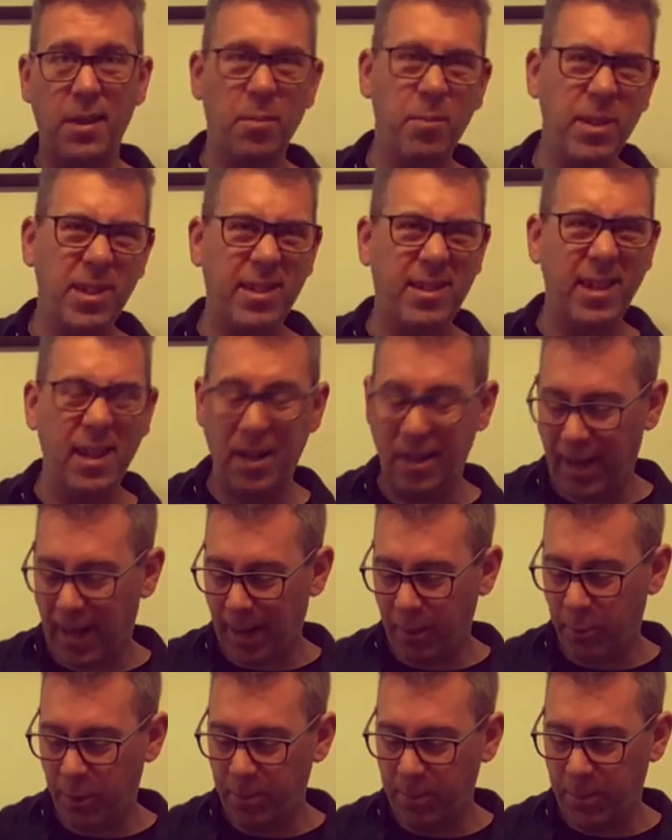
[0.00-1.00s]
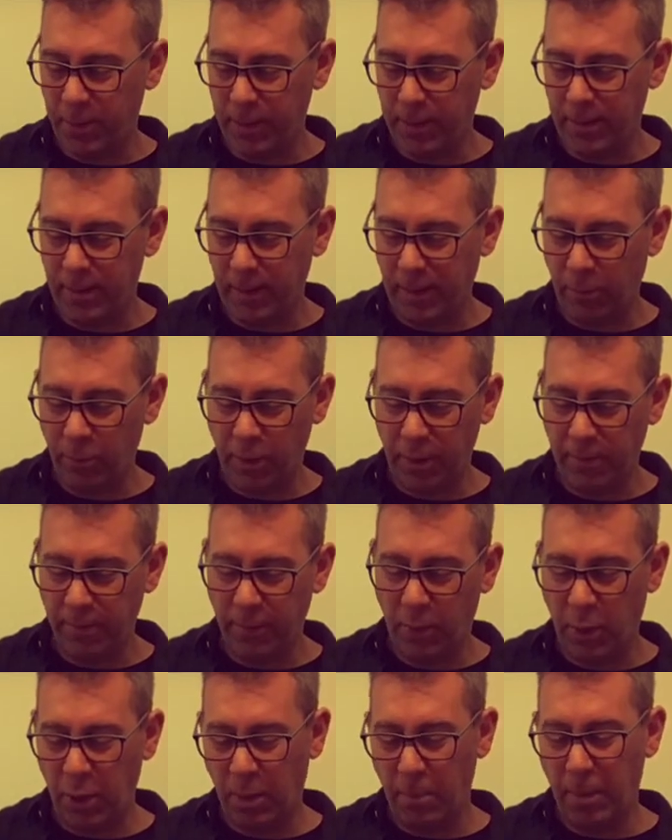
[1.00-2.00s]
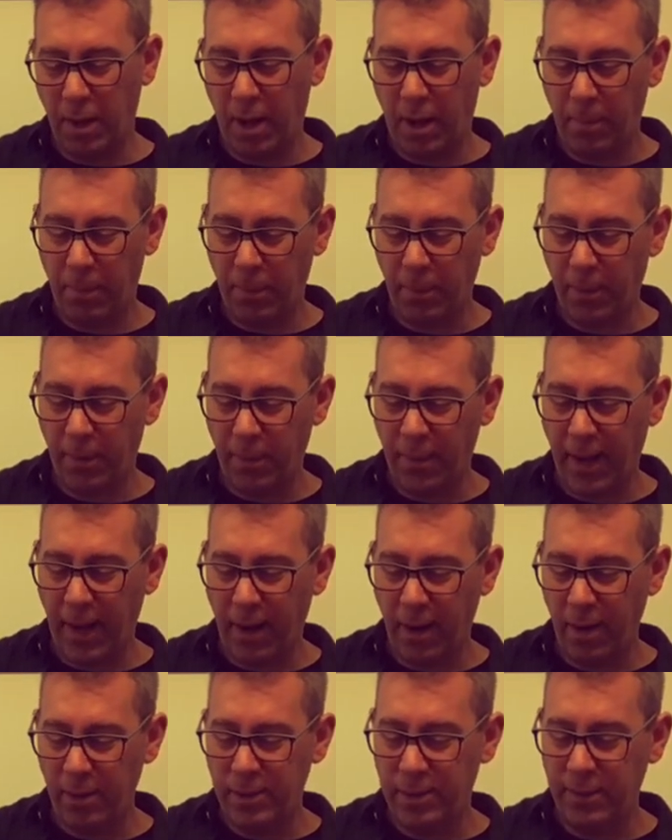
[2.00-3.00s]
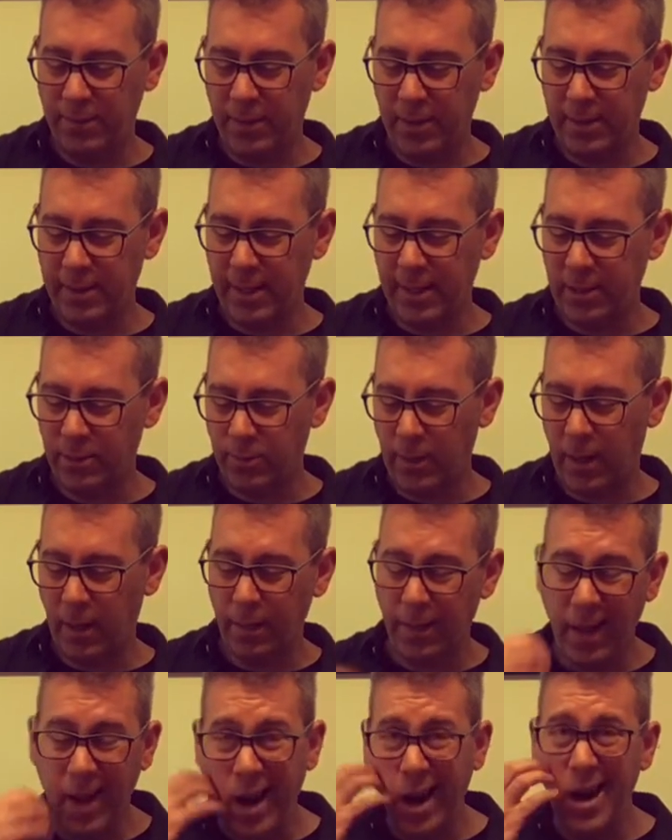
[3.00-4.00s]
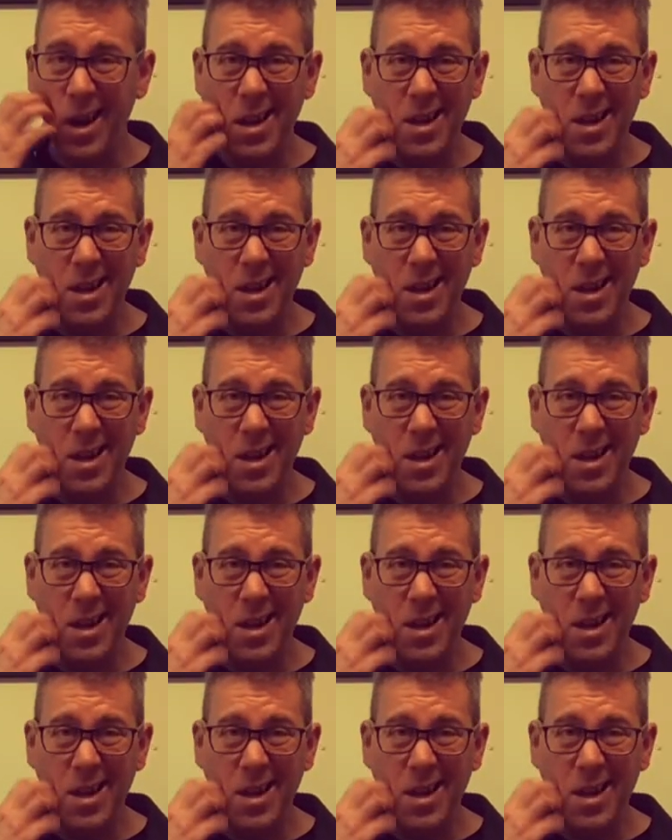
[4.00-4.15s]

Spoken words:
But still, I would have put the rhythm volume up there and shifted these around there.